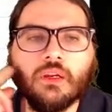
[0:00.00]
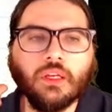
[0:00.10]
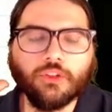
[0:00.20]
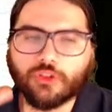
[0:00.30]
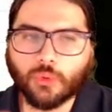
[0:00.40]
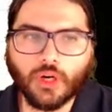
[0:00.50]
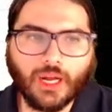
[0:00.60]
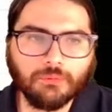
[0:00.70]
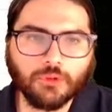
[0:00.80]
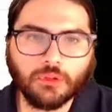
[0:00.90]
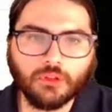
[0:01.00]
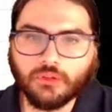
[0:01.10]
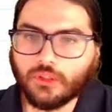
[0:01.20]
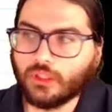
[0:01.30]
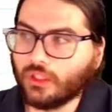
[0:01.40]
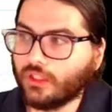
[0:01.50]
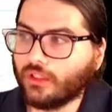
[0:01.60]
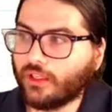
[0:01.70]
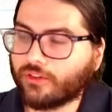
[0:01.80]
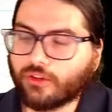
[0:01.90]
So we're optimal.
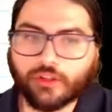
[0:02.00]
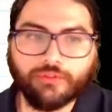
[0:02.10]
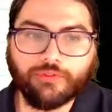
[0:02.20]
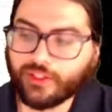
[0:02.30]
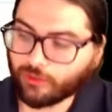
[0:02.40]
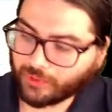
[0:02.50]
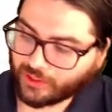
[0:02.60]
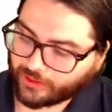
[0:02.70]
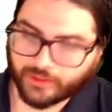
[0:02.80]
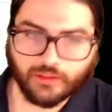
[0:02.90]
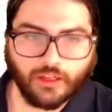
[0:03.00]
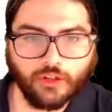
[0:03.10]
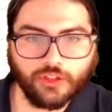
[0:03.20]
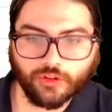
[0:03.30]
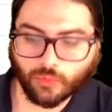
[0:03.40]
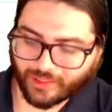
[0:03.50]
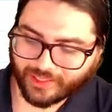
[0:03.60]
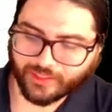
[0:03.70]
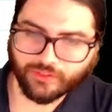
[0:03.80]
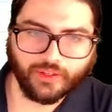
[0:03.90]
Let's look at feasibility. I'll look at the
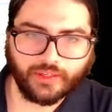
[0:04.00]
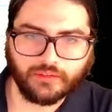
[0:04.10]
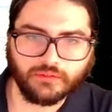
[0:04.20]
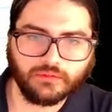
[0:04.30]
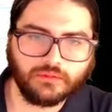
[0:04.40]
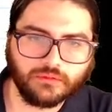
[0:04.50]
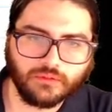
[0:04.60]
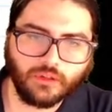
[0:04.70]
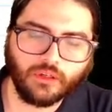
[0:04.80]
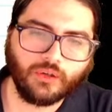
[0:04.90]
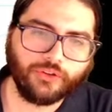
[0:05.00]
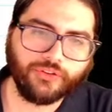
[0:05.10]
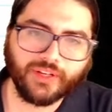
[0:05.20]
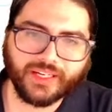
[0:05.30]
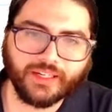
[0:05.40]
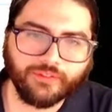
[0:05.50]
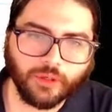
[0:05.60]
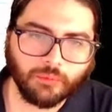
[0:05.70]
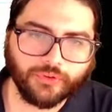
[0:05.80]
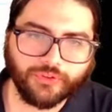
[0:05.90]
right-hand side. Oh, there's negative
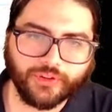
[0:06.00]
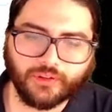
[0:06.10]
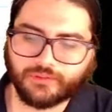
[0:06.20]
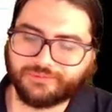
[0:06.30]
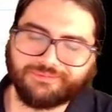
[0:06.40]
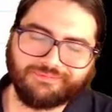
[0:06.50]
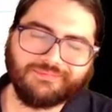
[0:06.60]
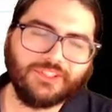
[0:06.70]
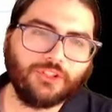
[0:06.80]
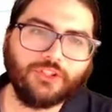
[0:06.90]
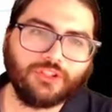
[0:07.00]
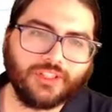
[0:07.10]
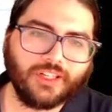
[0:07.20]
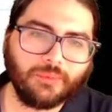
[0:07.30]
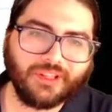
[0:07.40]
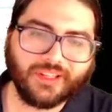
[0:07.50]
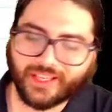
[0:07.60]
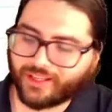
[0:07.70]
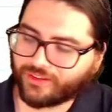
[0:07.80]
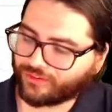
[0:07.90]
numbers there. That's usually going to be the
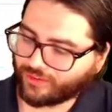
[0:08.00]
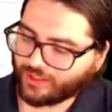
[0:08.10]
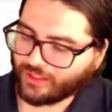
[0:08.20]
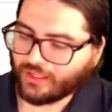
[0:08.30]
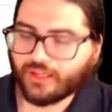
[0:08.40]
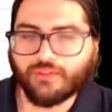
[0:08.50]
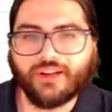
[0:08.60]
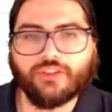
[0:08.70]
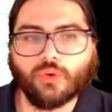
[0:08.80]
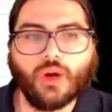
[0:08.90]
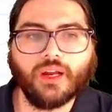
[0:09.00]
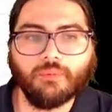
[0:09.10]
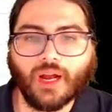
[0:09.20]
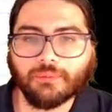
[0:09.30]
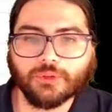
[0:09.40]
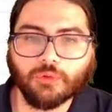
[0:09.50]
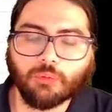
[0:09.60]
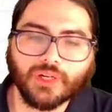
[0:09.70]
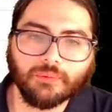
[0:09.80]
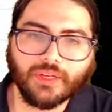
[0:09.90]
case. Right? So I'm optimal,
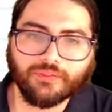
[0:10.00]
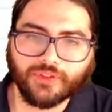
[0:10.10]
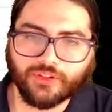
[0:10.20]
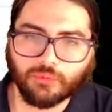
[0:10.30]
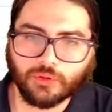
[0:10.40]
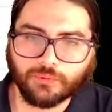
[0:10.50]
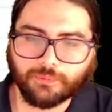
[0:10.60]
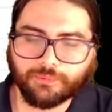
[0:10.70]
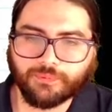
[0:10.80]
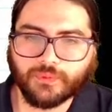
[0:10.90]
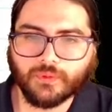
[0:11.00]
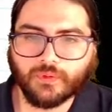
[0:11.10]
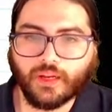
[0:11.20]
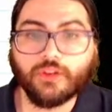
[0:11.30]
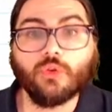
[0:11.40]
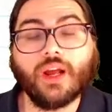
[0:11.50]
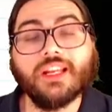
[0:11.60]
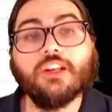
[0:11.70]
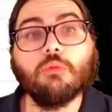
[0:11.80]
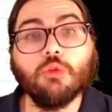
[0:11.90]
but I'm not feasible. And so I
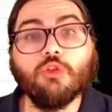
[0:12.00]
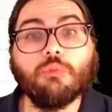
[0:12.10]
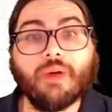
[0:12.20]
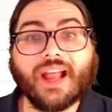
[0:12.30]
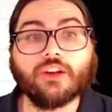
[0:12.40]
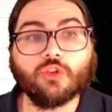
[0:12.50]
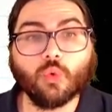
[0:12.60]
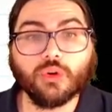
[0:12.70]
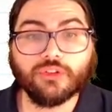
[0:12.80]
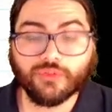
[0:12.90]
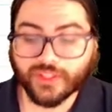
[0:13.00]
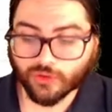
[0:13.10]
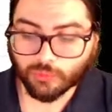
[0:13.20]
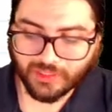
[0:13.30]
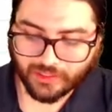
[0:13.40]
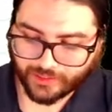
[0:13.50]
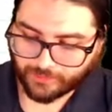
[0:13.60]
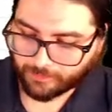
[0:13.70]
need to move back towards feasibility.